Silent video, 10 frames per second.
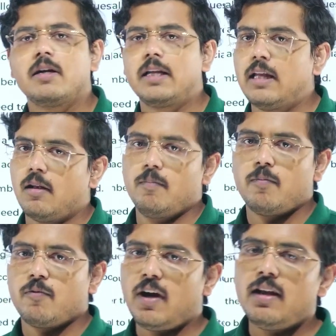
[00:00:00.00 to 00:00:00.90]
deal.
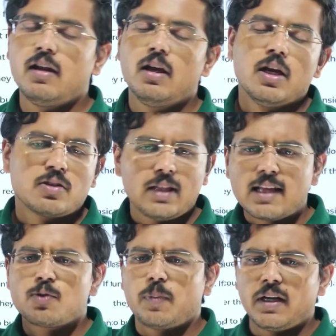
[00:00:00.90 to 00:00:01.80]
Fine. So
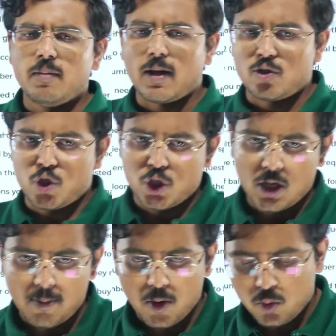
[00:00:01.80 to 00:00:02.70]
that's pretty much
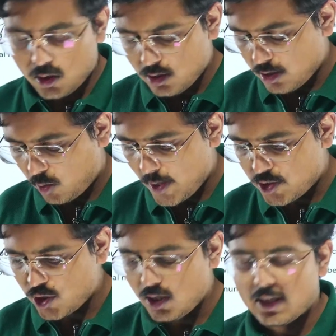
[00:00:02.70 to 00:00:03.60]
about the
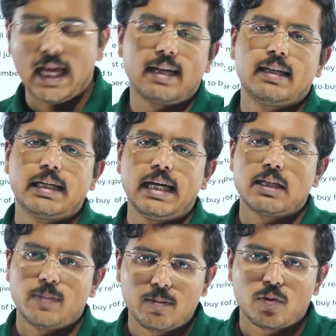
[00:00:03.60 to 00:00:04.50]
question that has
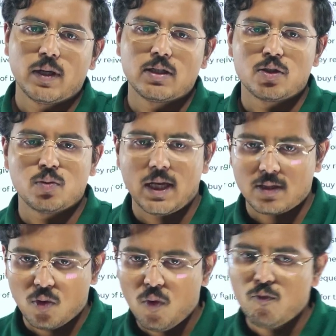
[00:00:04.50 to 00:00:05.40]
been provided to you as a
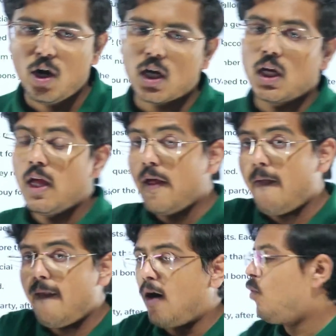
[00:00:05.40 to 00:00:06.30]
homework.
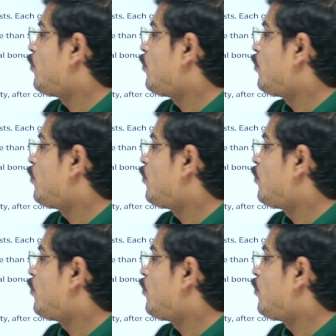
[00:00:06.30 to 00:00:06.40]
Now,